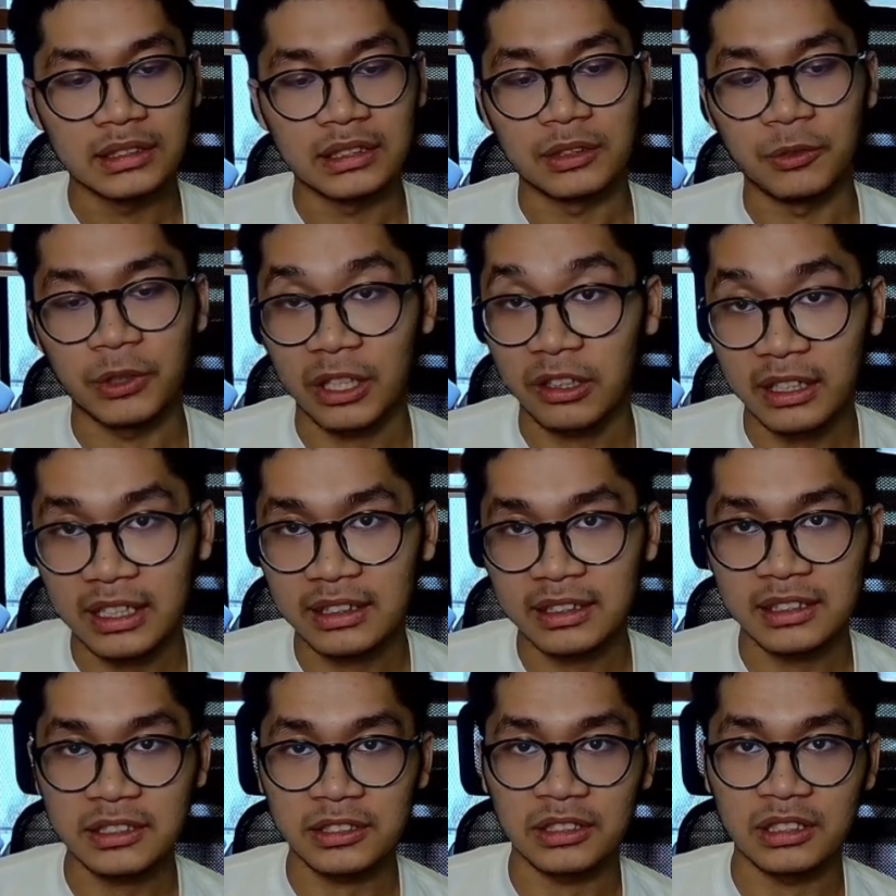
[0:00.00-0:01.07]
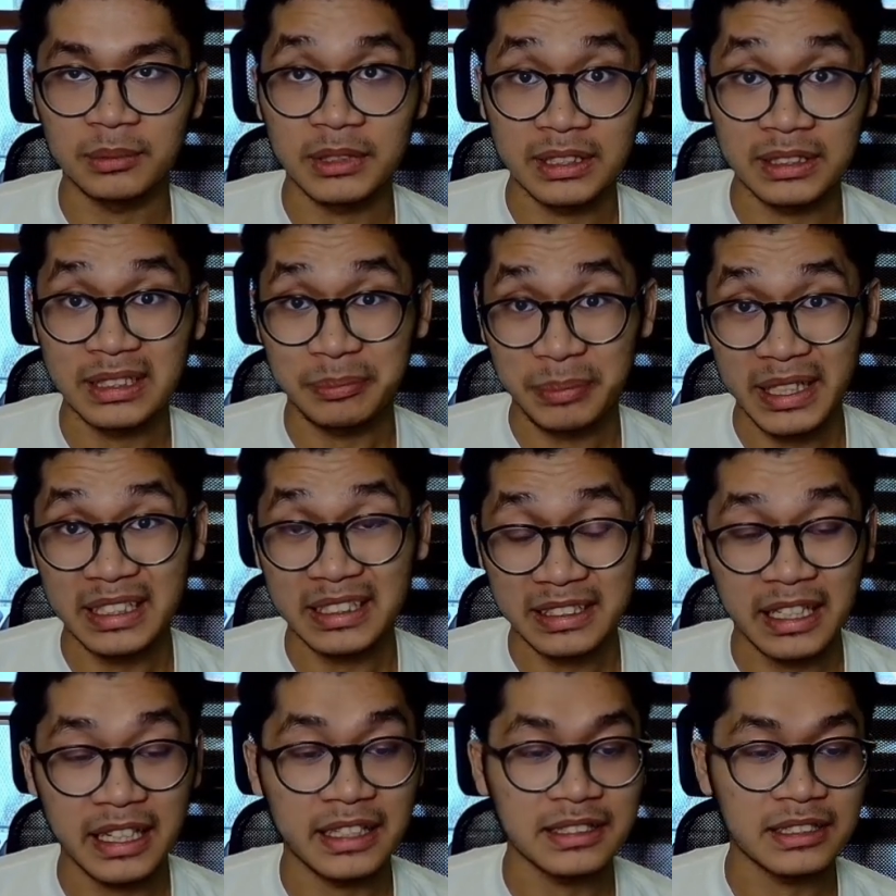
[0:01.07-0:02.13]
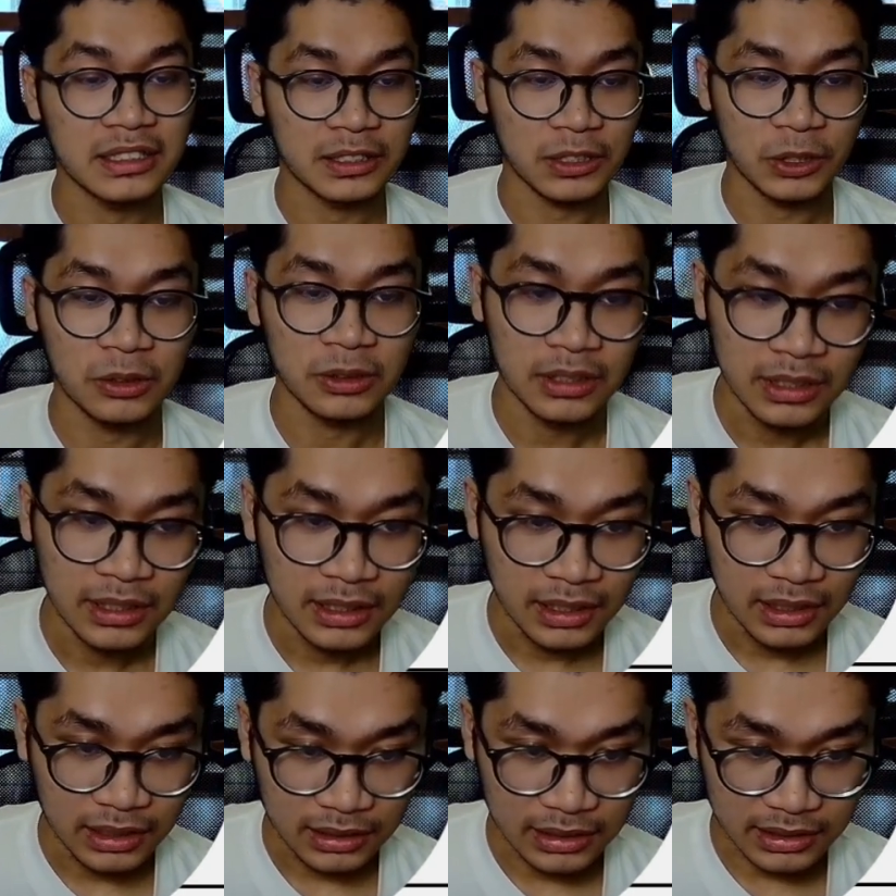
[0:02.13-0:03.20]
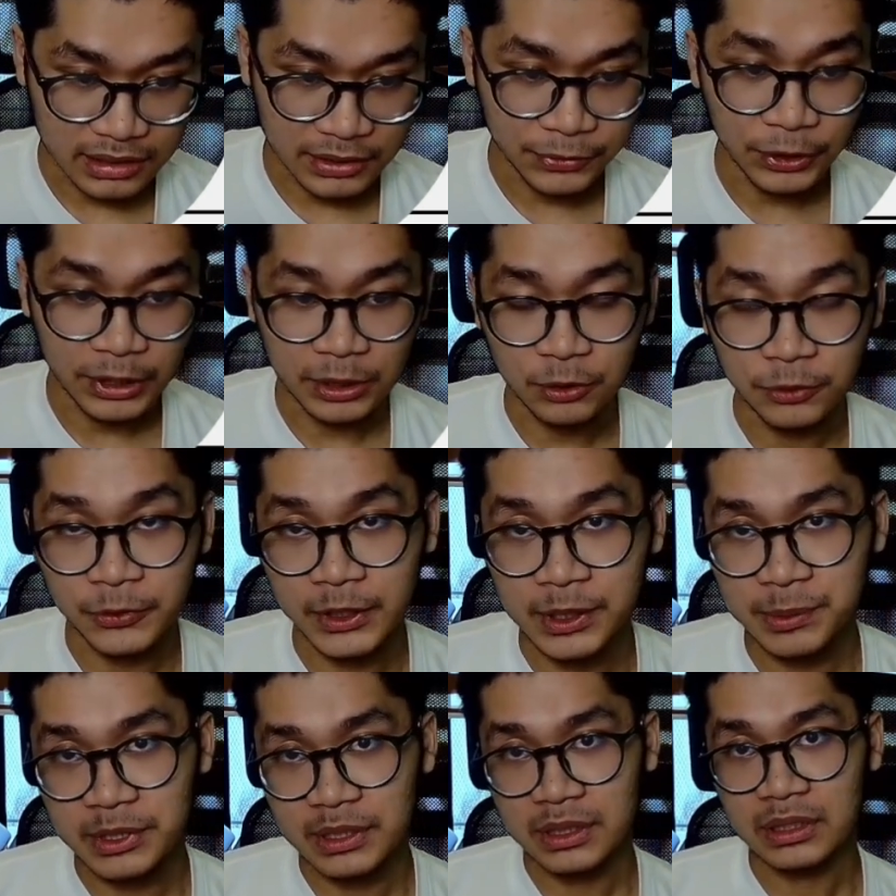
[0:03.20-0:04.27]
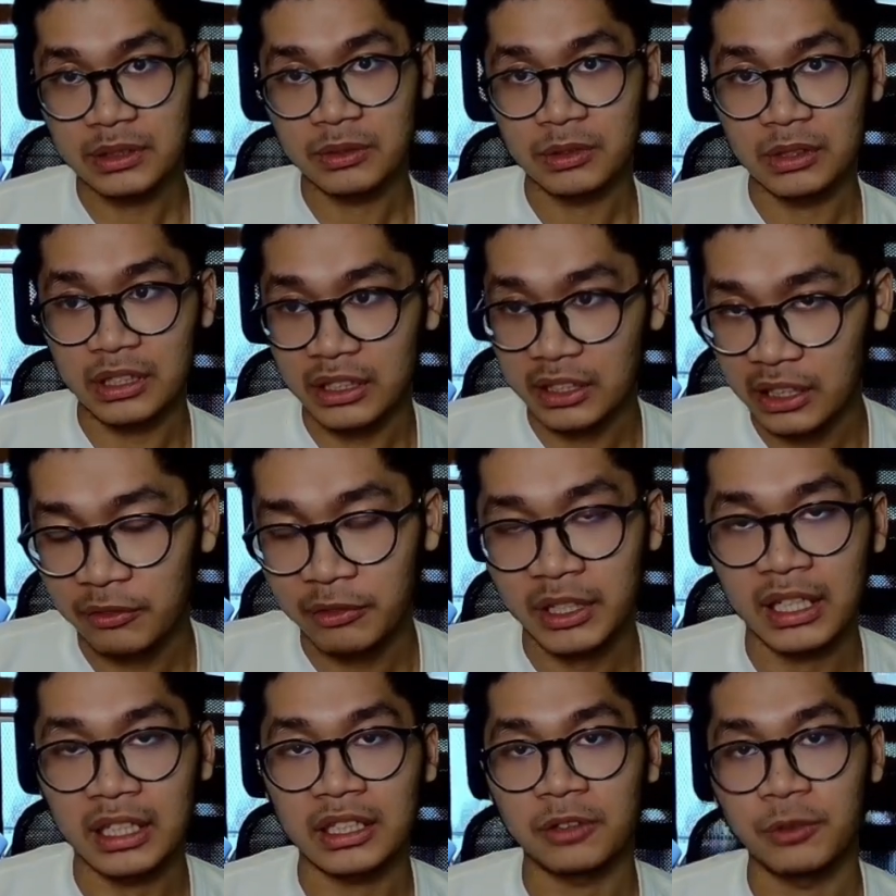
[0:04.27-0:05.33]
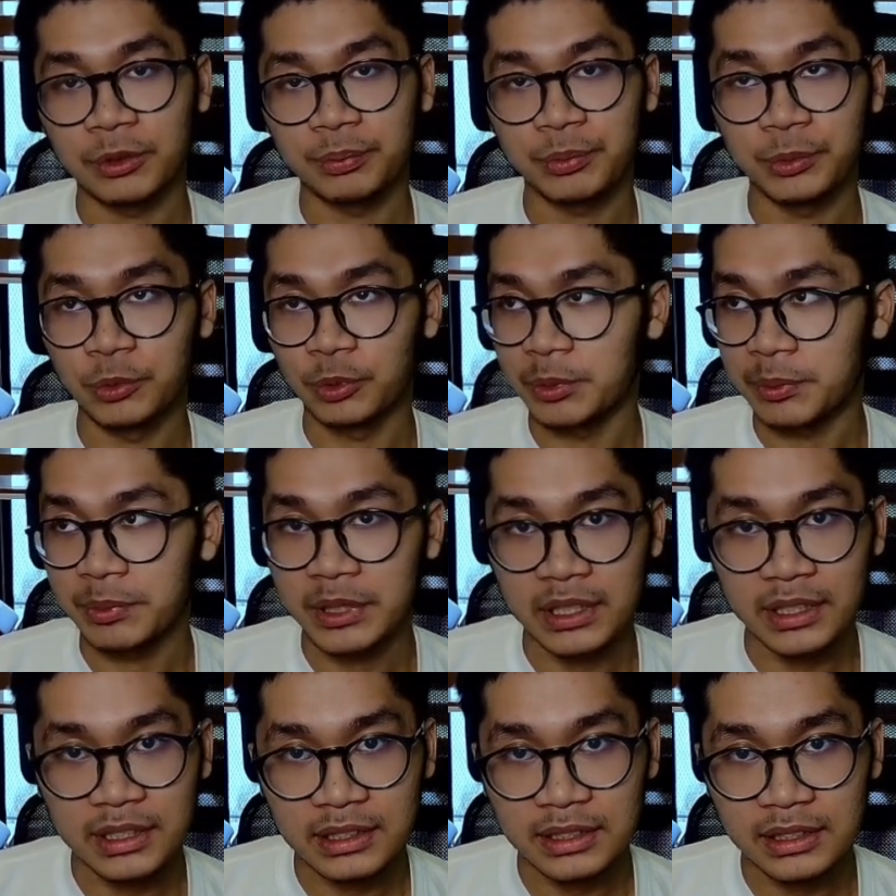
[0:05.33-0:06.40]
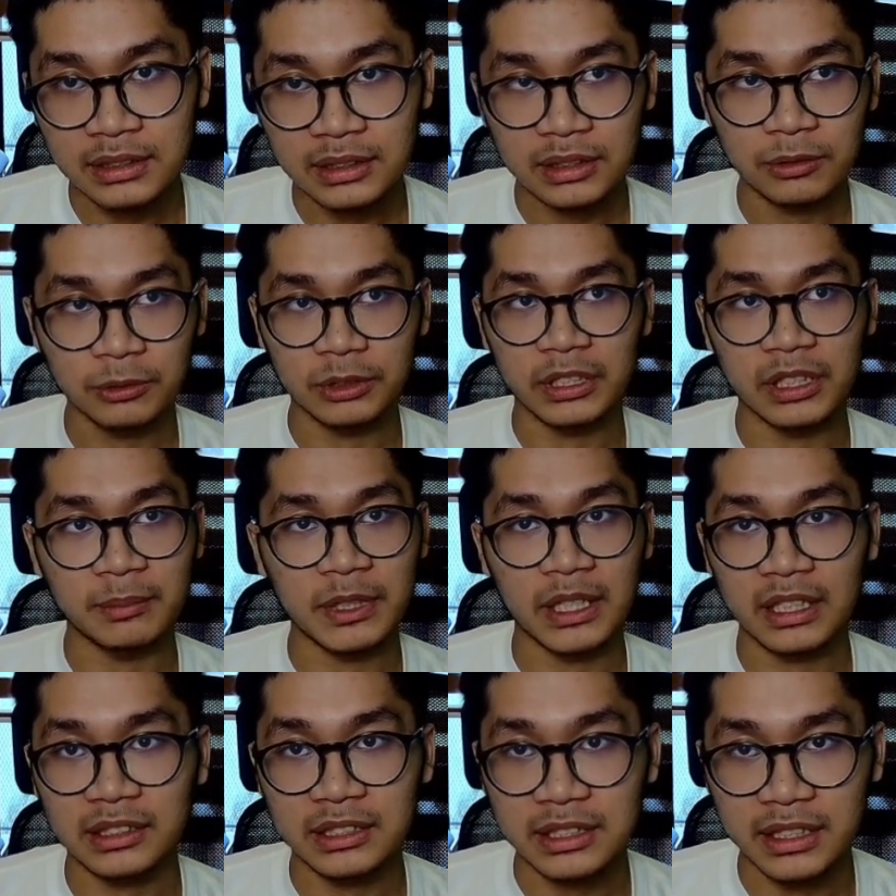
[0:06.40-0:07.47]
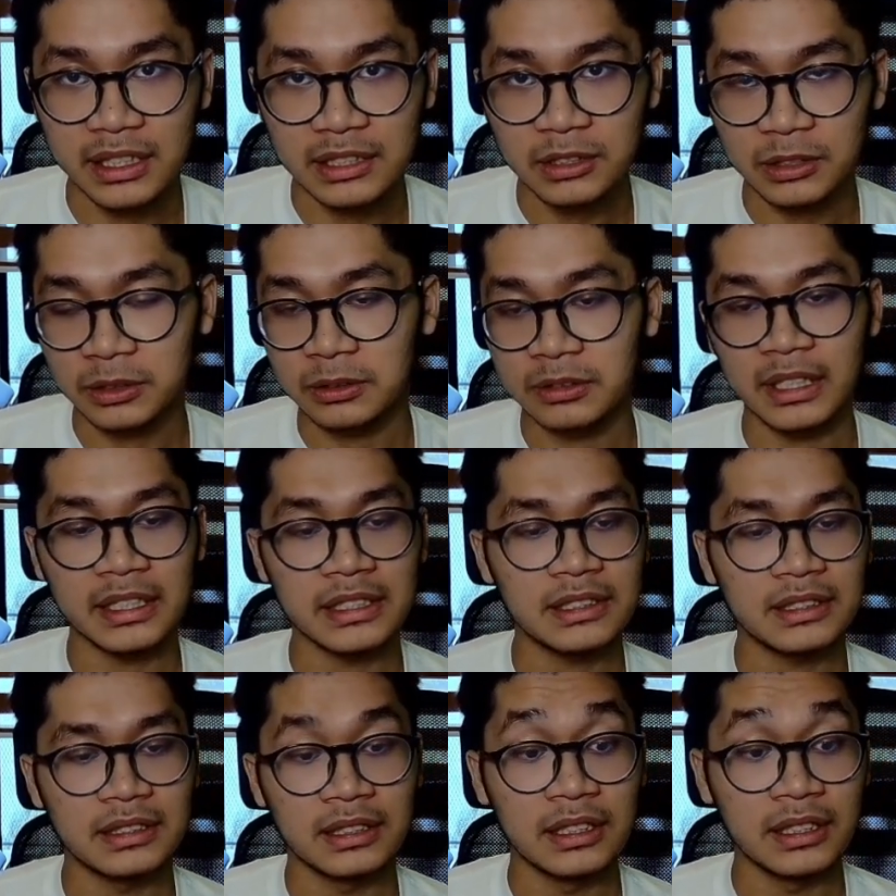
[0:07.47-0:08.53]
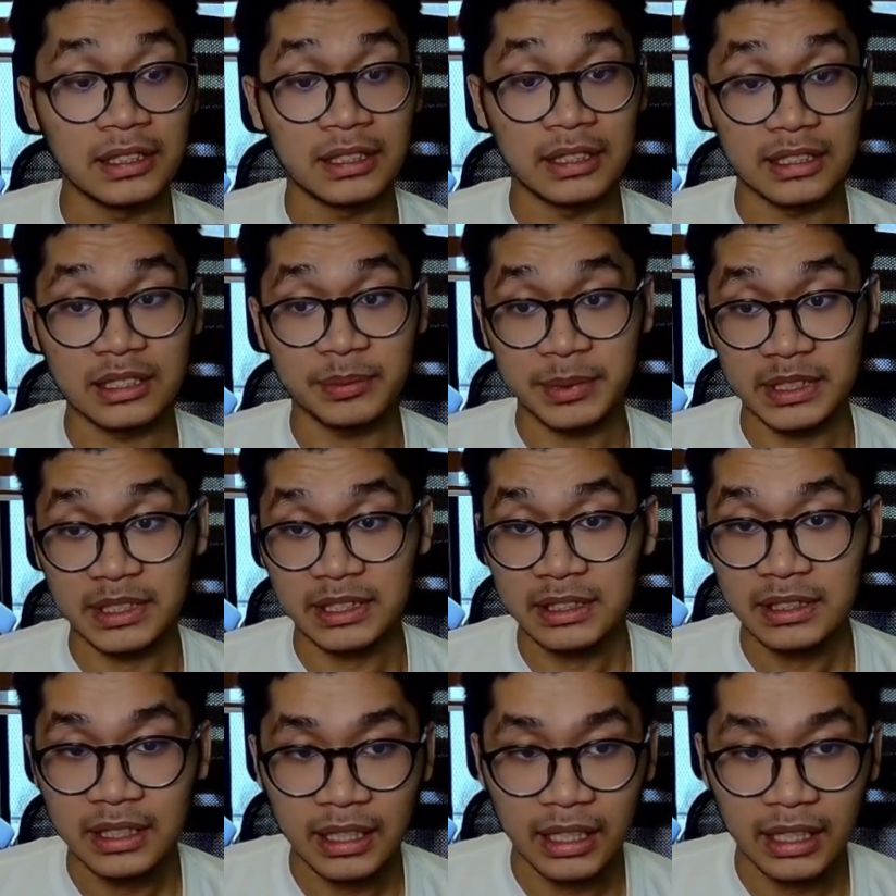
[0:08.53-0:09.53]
Without Anki, it's going to be a pain in the ass. So this is 42 verbs. Learning it with Anki would be pretty easy. It will take me like 3 days or 2 days. Easy peasy.